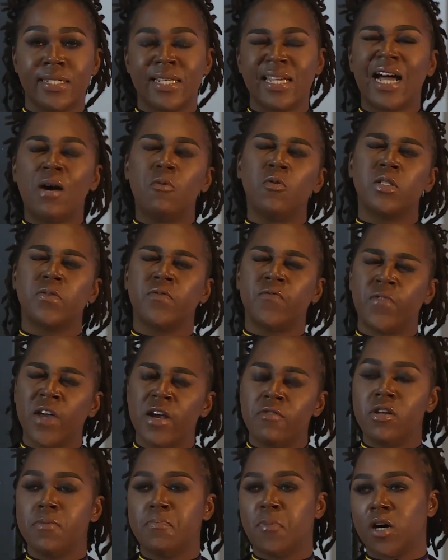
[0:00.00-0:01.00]
And I was
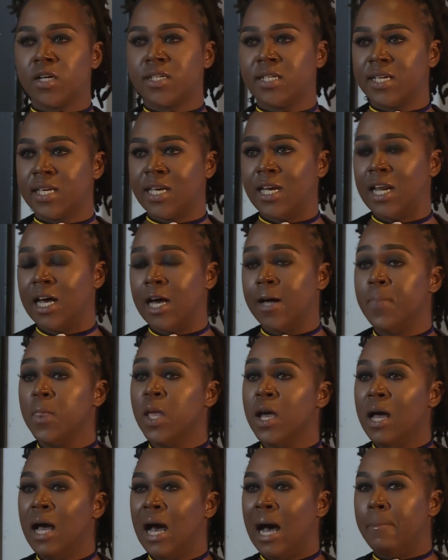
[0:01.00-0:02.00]
very particular
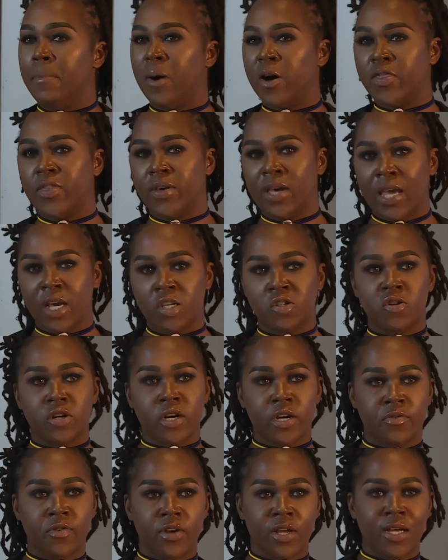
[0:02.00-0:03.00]
about the
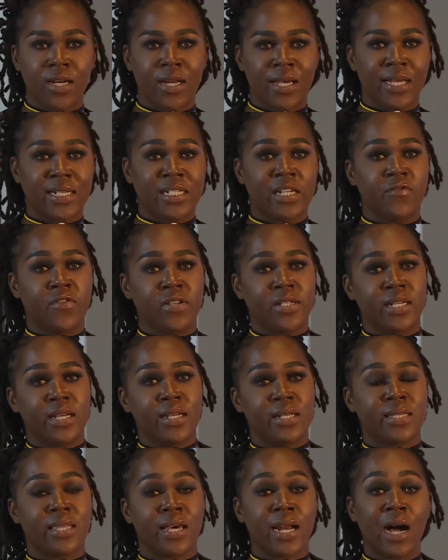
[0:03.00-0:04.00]
extracurricular
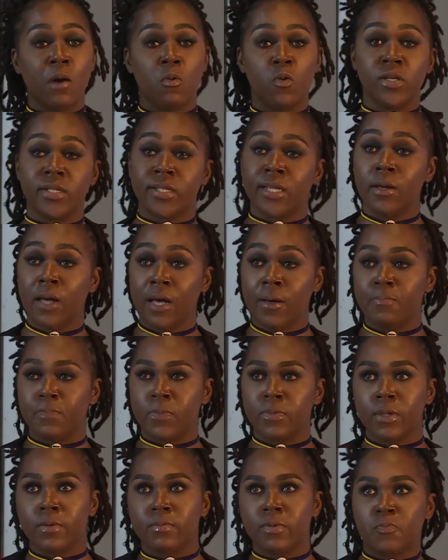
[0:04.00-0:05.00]
activities that I was
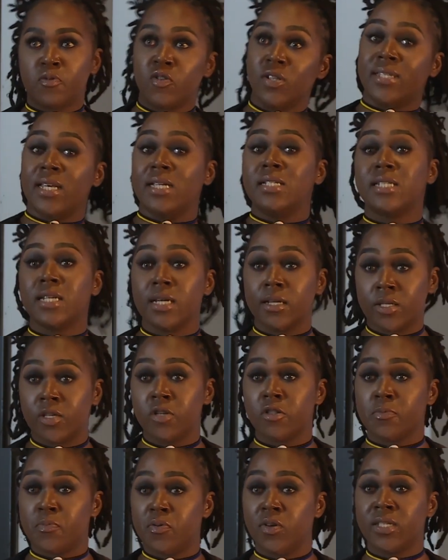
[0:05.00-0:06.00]
presenting to
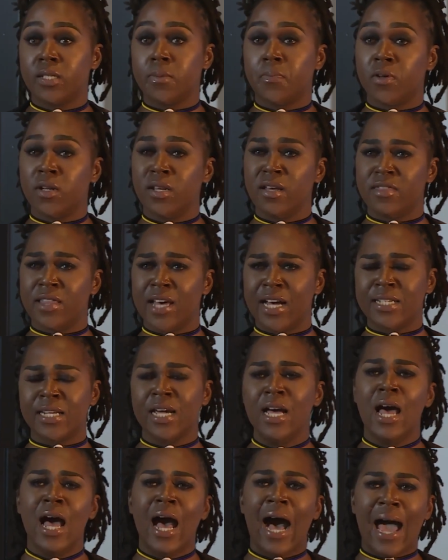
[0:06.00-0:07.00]
the principal, in that
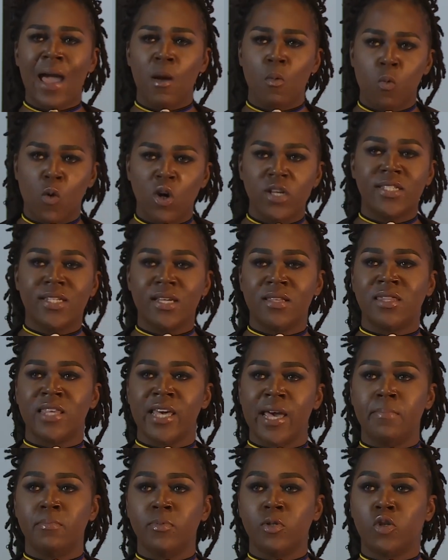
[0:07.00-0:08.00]
I wanted
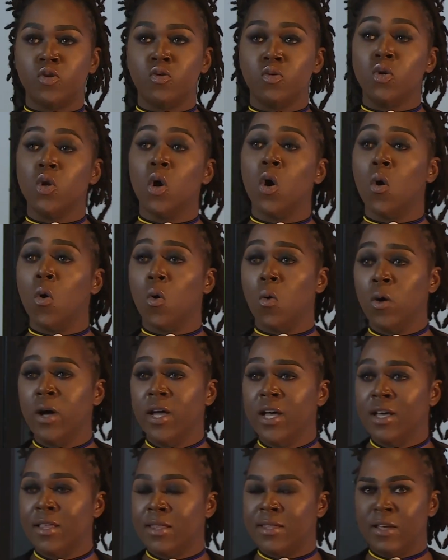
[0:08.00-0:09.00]
them to know,
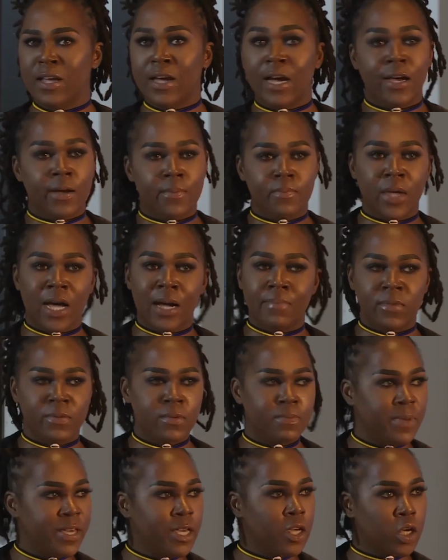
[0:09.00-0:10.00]
I'm going to
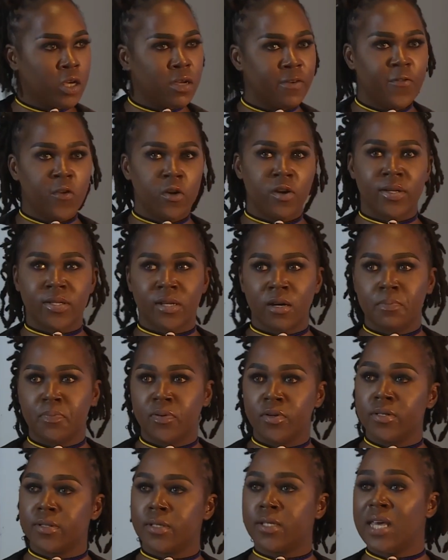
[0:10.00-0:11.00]
make a few
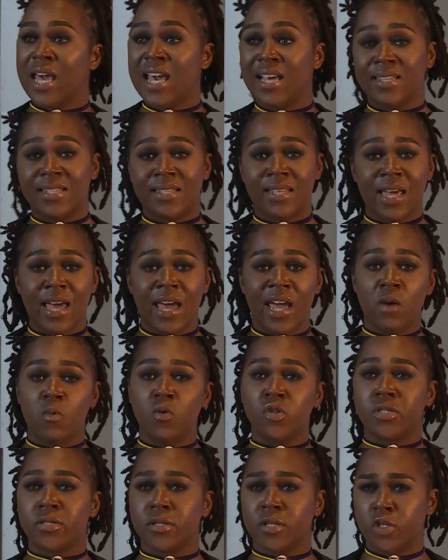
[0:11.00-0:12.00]
examples, SCA,
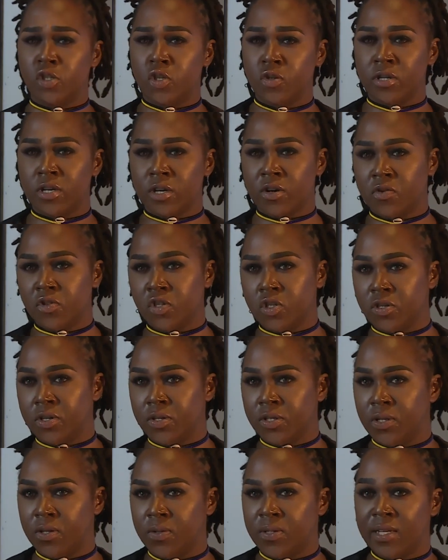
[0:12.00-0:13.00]
which is the Student Christian
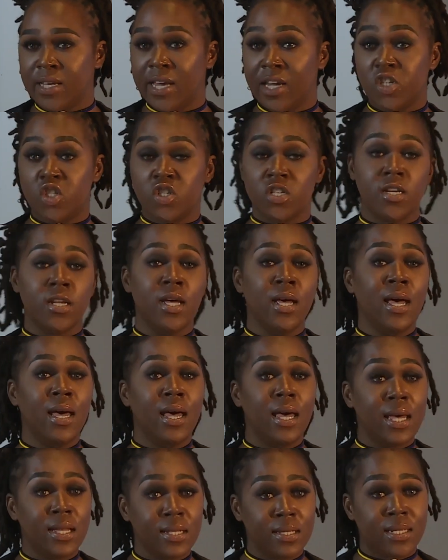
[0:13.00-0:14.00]
Association,
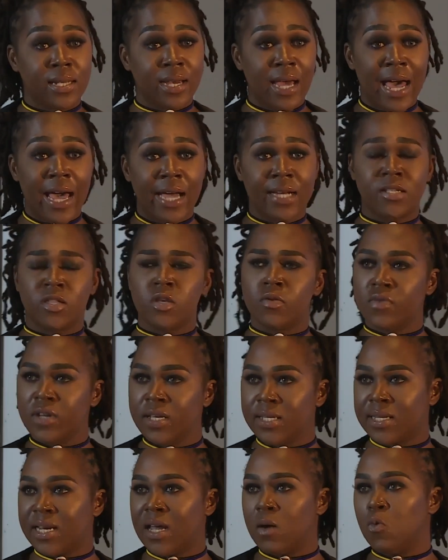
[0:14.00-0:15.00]
Interact. The
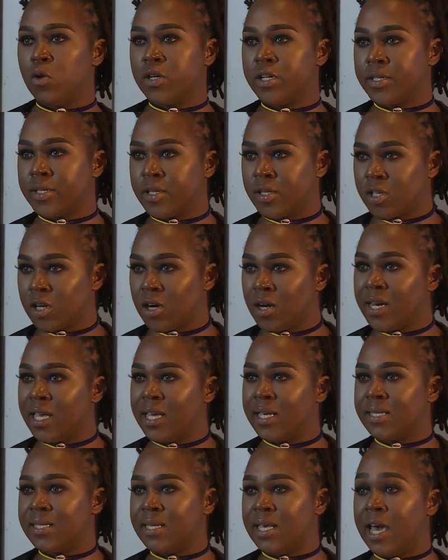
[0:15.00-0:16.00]
reason I wanted to start
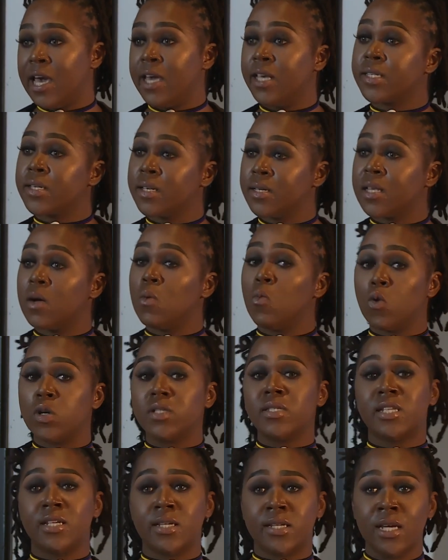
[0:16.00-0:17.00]
SCA is because I
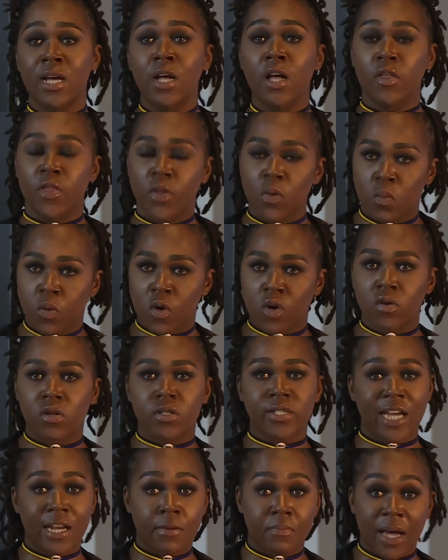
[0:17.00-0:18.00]
wanted the
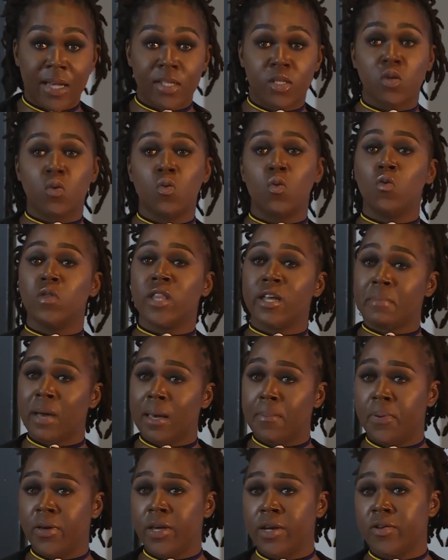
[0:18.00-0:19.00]
world and my school and my
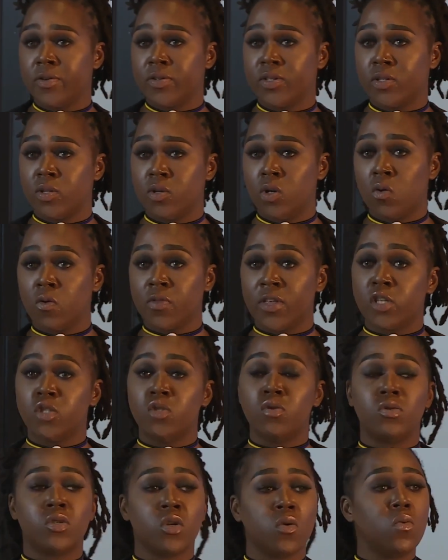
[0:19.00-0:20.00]
peers to know that
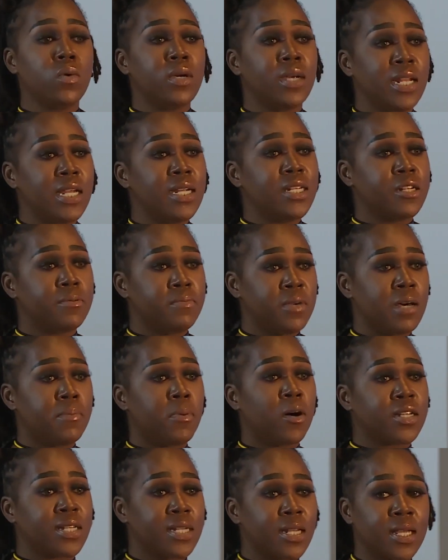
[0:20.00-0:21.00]
you don't need to be a
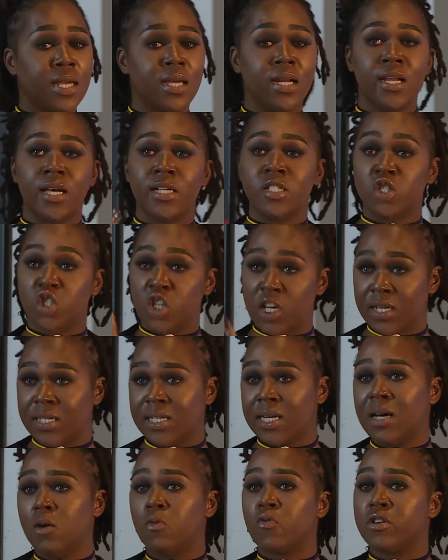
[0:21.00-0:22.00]
particular
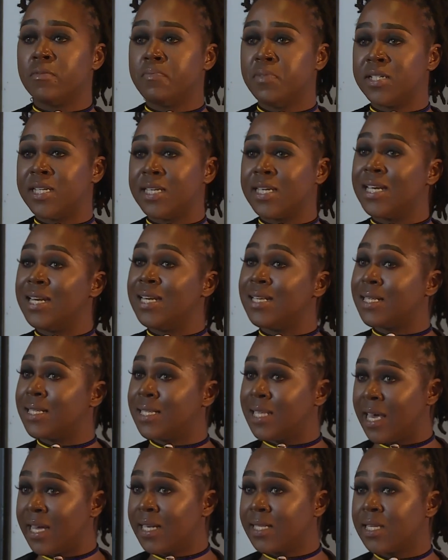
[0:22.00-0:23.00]
gender or a particular
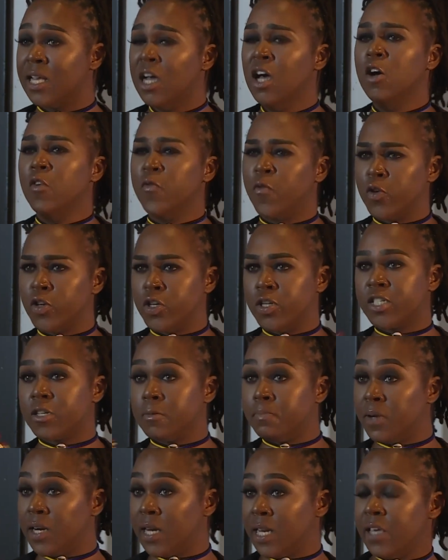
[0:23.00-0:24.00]
sex for you to
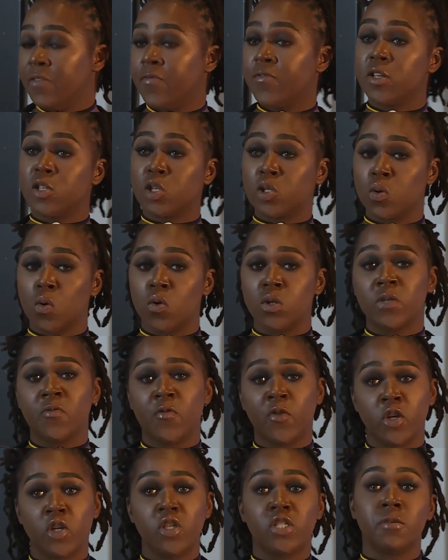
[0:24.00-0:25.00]
believe in Source,
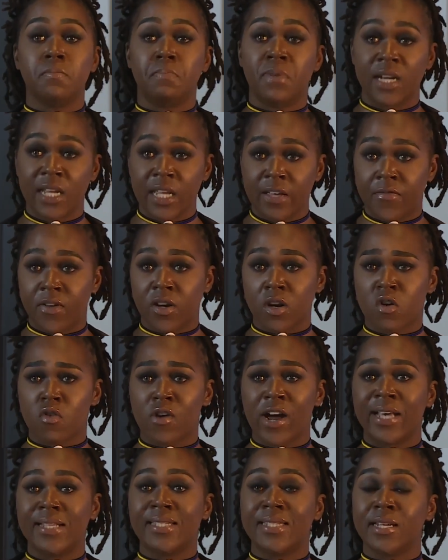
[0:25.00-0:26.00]
for you to believe in
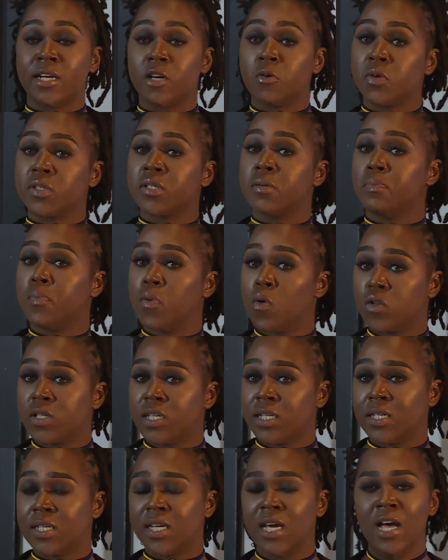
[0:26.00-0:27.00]
Christ. And it was
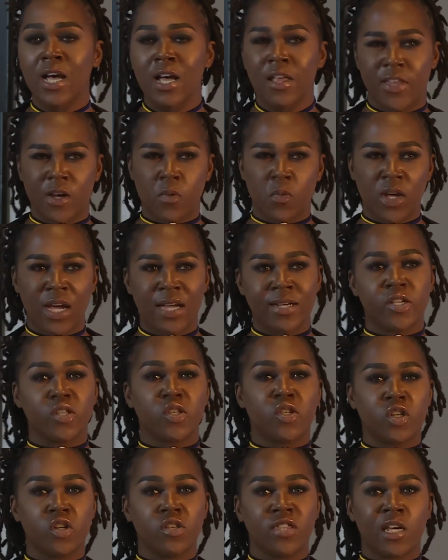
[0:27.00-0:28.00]
important that we
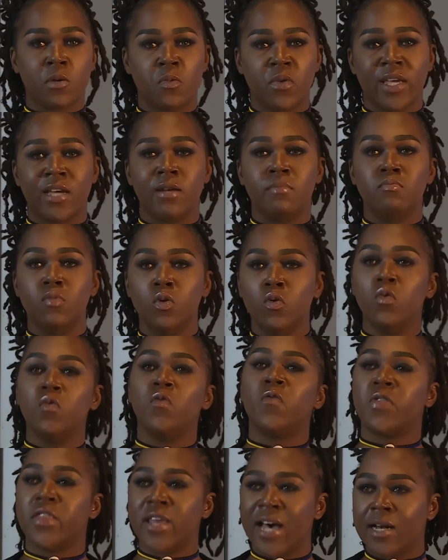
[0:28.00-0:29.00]
understood that we can
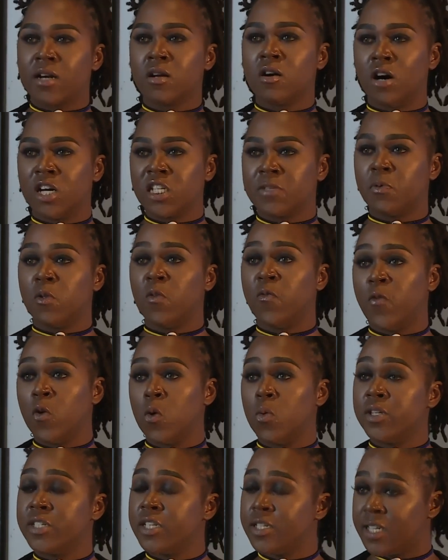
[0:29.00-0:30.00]
move that gospel
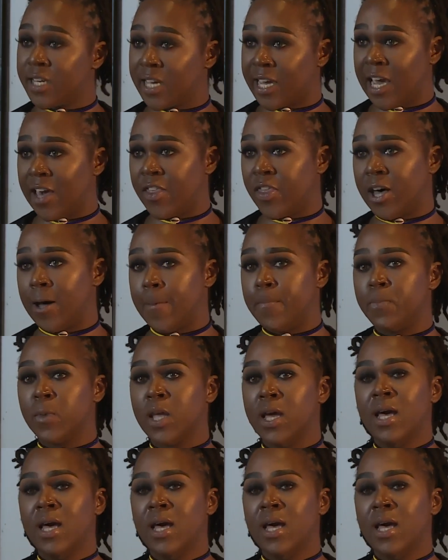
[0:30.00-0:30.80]
forward together.